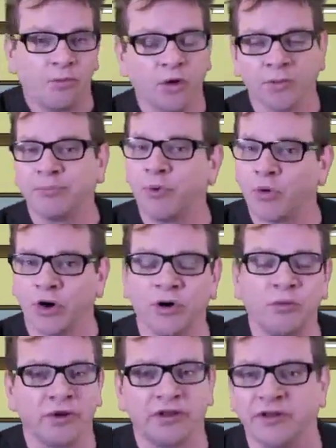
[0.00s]
we're
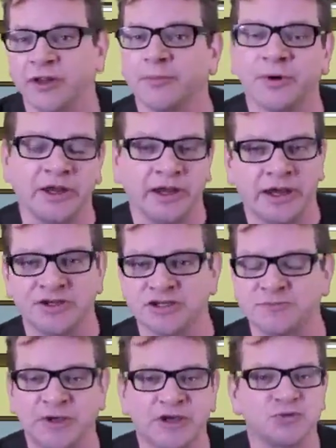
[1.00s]
born with liberty, and
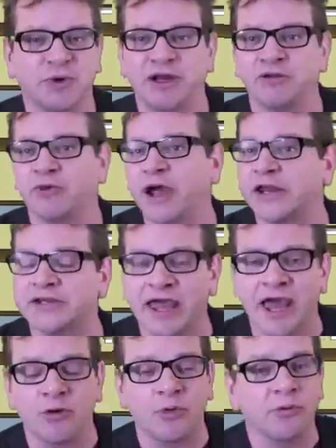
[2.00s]
just because we didn't write it
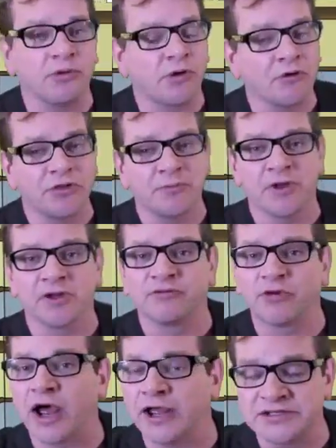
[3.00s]
down when we wrote the Bill
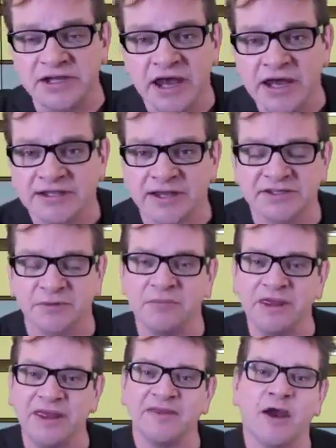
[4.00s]
of Rights doesn't
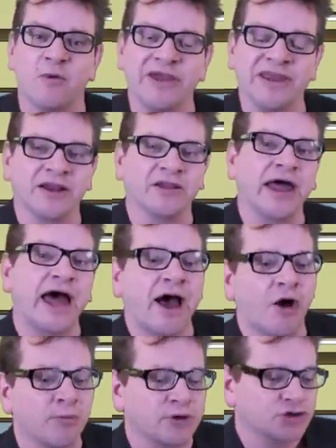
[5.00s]
mean that we can
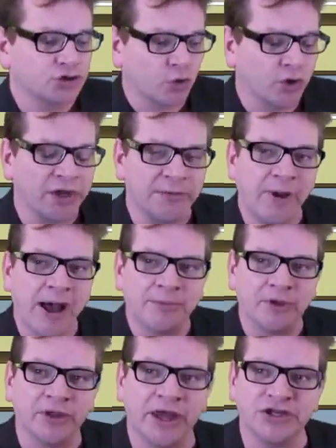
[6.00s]
allow majority
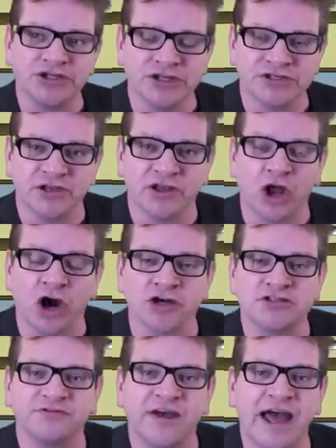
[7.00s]
populations and
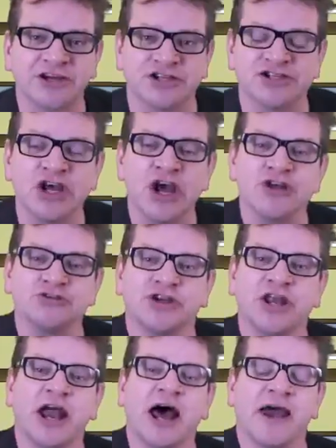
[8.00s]
large factions to
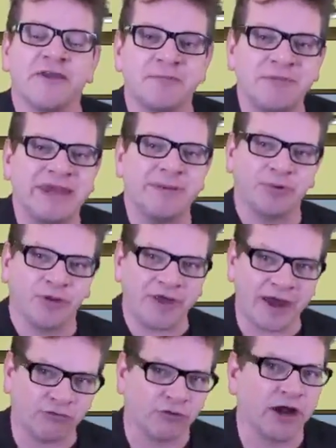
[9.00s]
deny the people
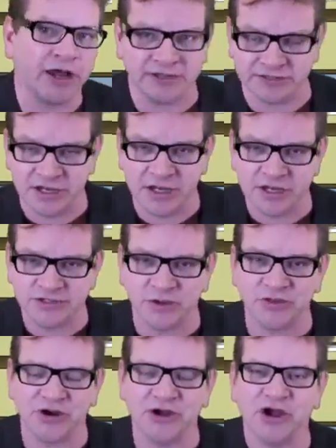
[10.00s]
that right.
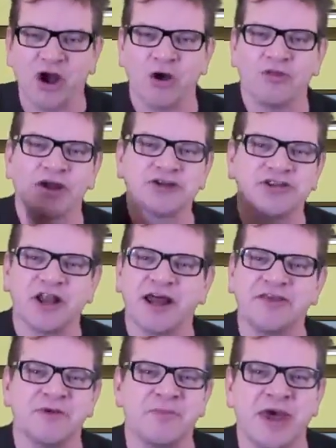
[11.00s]
So there you go, there's the
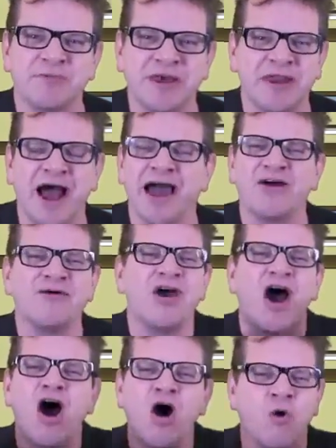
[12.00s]
Ninth Amendment. I don't
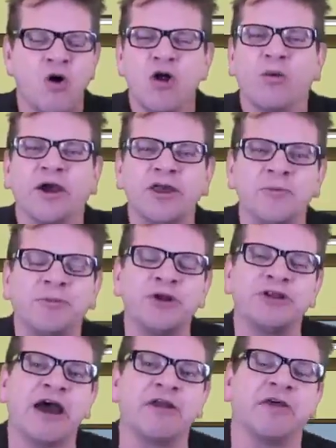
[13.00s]
know. Why don't you
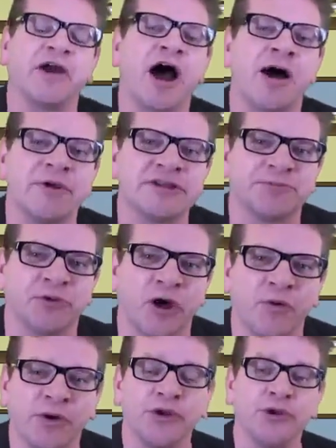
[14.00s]
put down in the comments
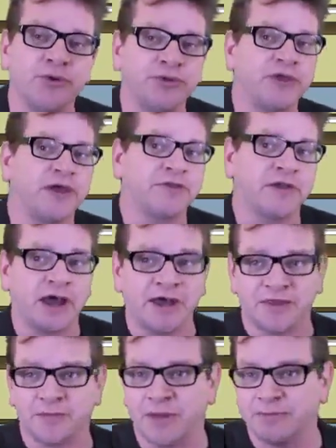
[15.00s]
below what you think the
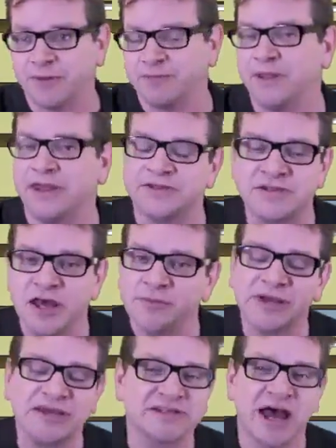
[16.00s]
Ninth Amendment means,
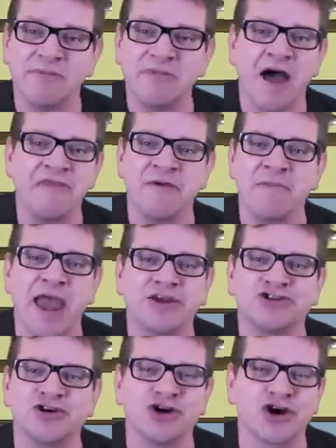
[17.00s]
because I'm not the
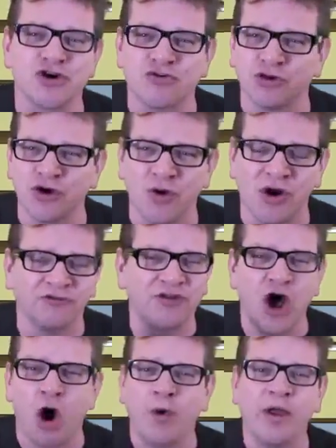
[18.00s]
master guru of
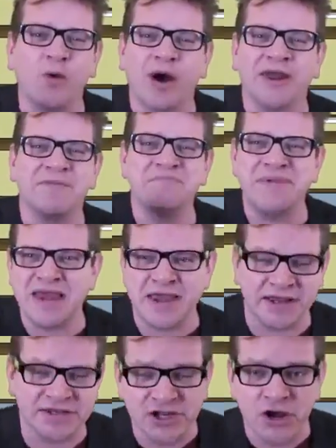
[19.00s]
knowing what it
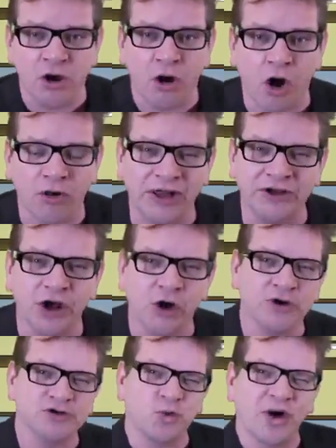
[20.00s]
means. All I
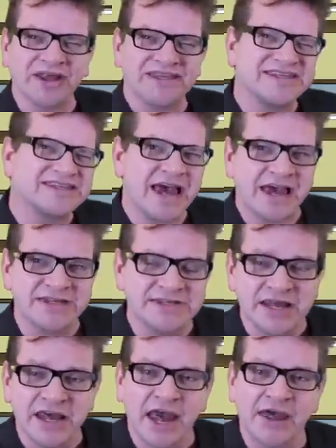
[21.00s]
know is what it
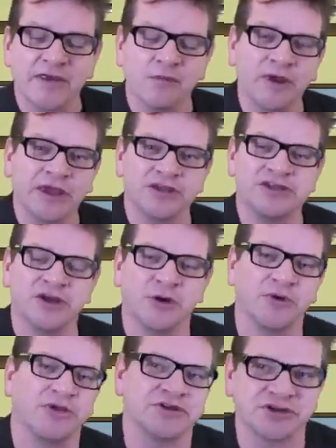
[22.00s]
says, and then we can deal
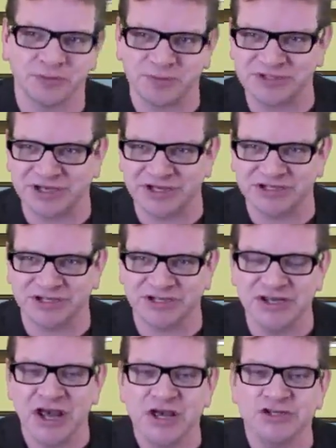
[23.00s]
with
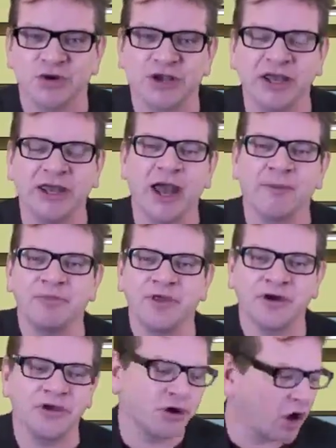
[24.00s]
interpretations. So giddy up,
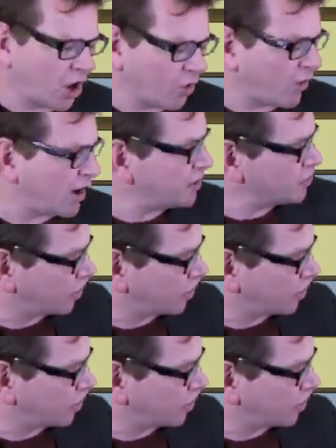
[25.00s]
there you go. What